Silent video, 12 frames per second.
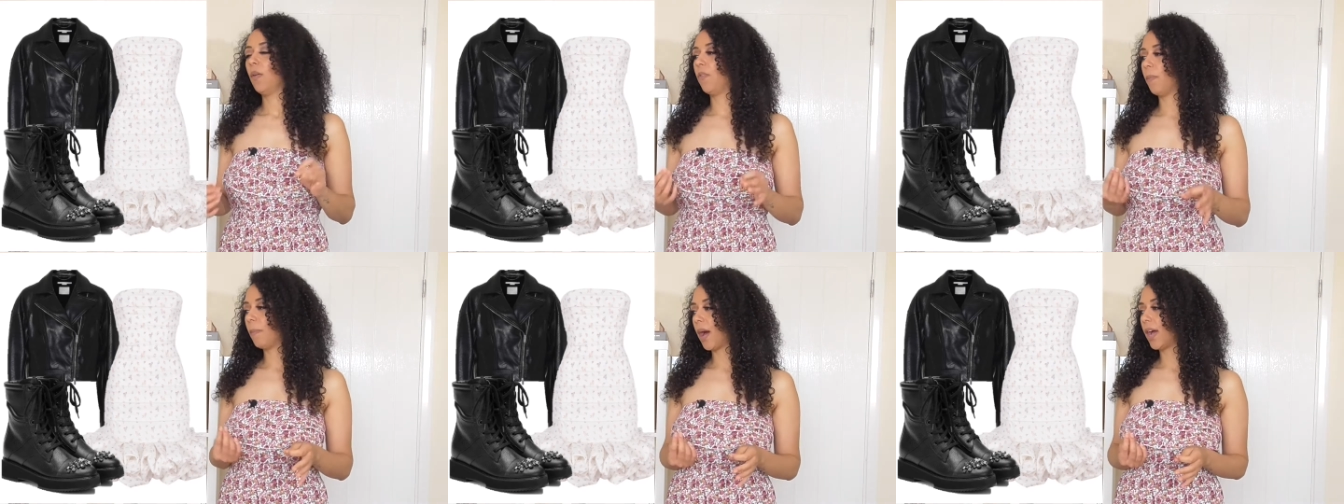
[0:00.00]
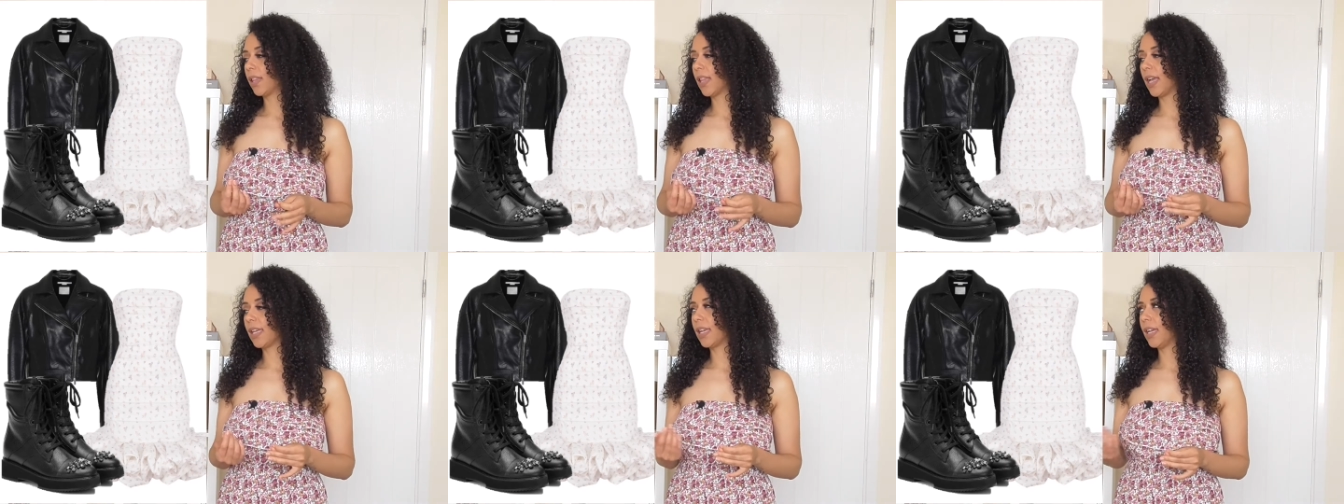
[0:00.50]
for my
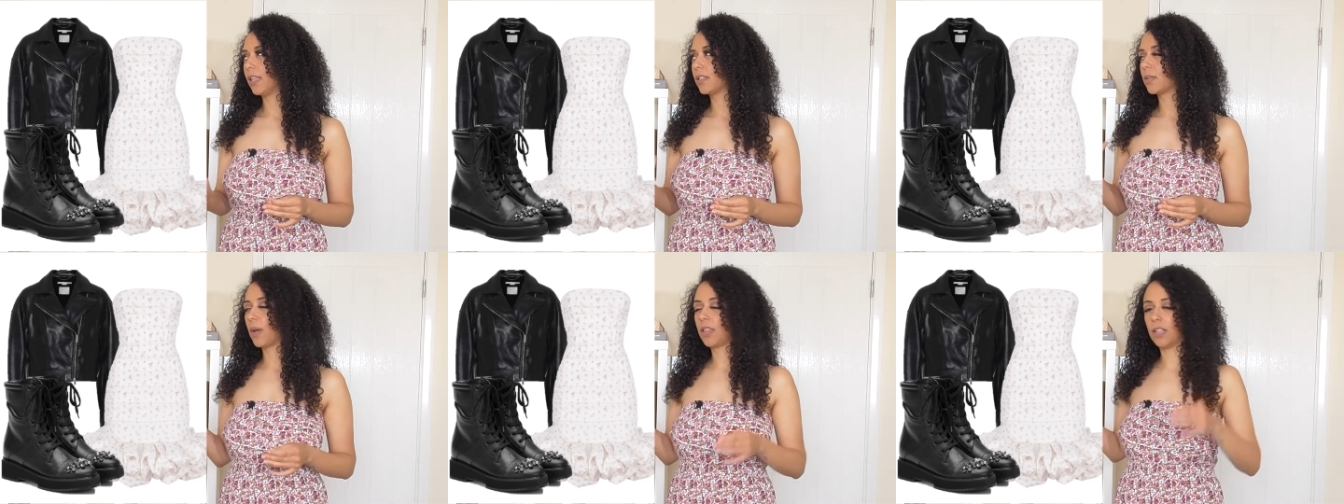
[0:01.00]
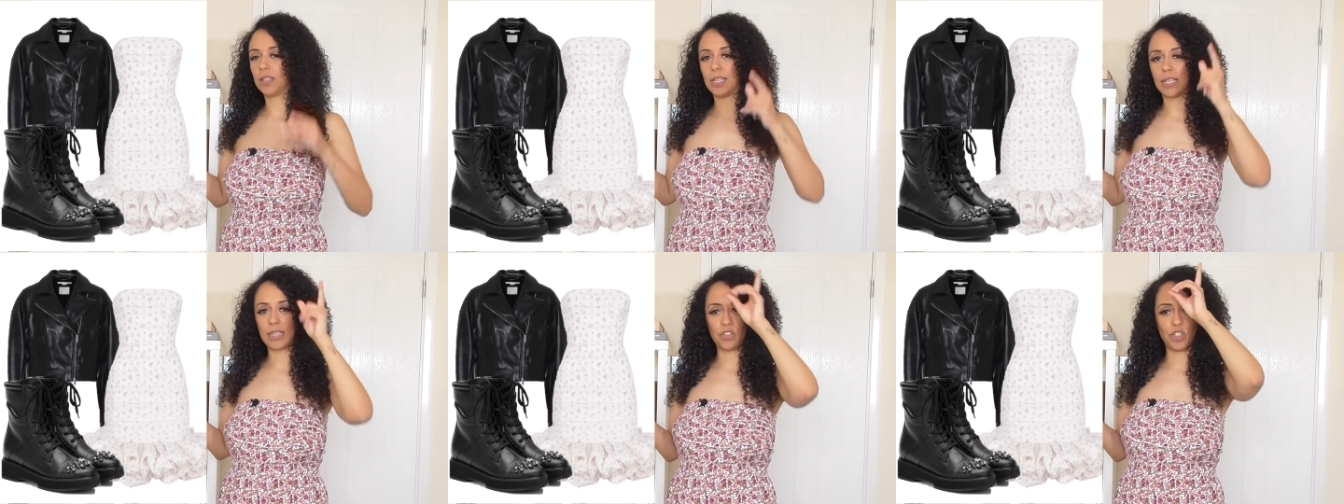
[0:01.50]
liking, so I feel
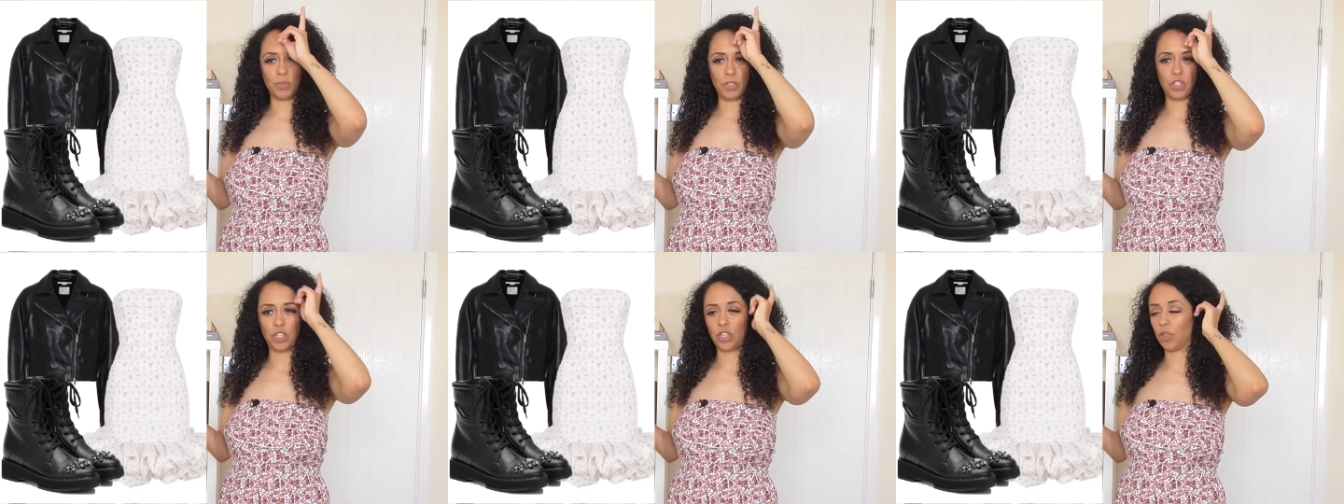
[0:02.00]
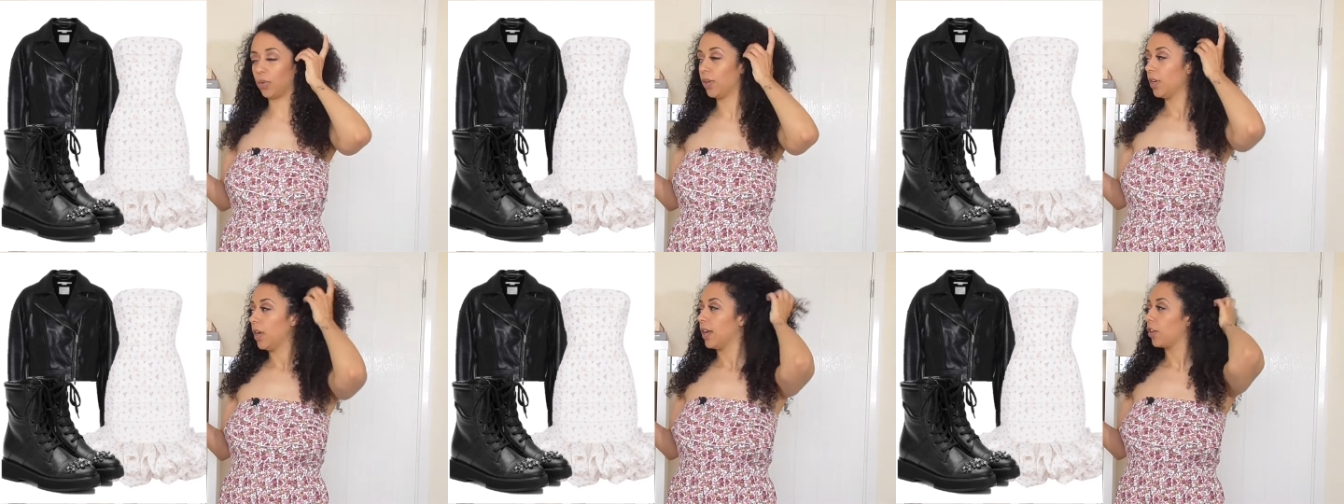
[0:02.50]
like the Jimmy Choo
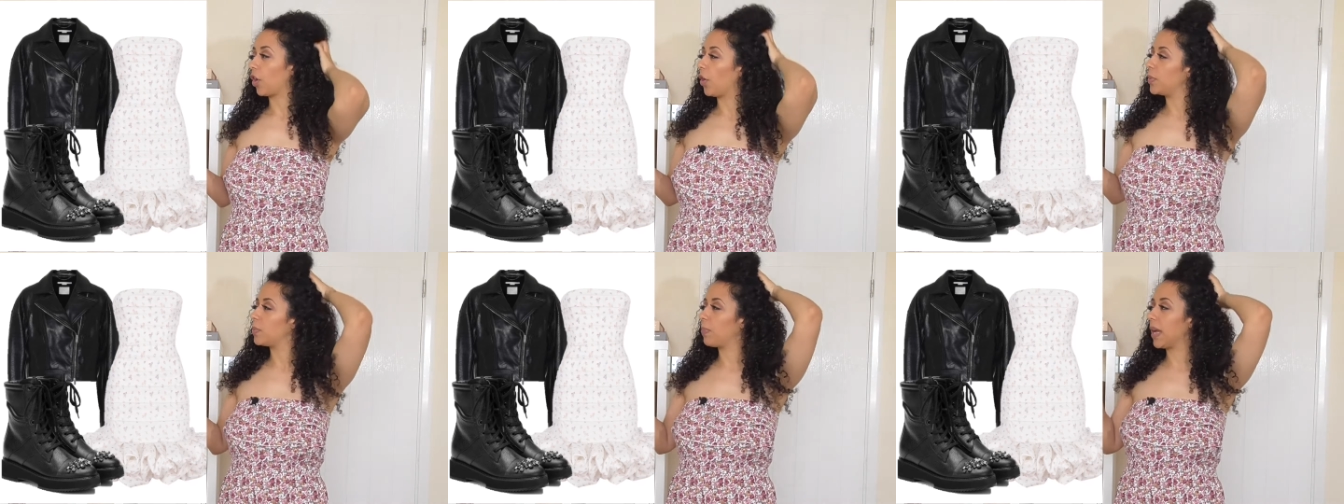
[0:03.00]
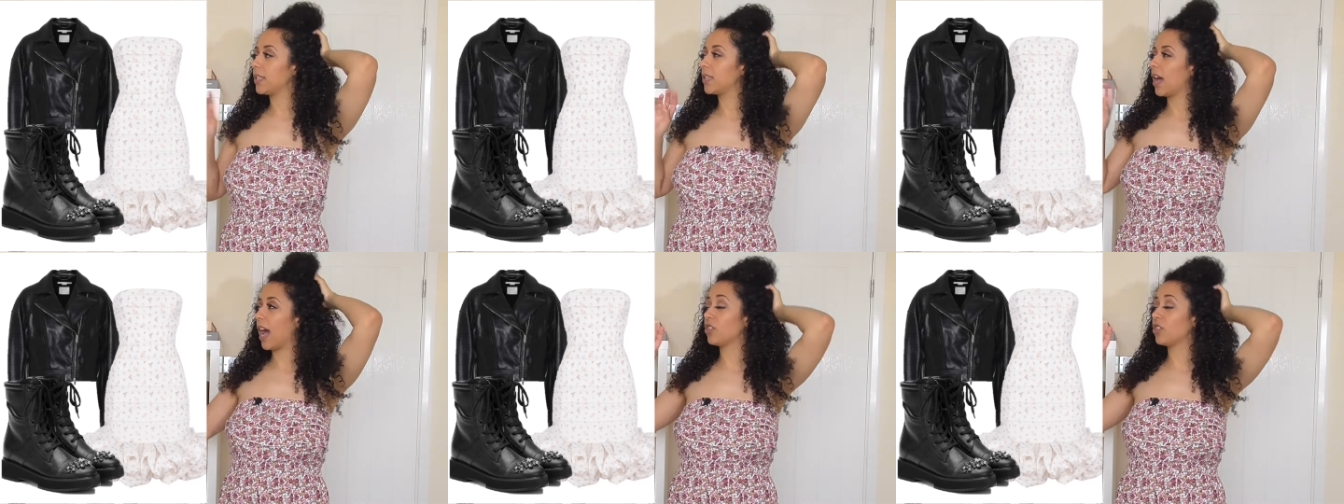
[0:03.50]
goes better.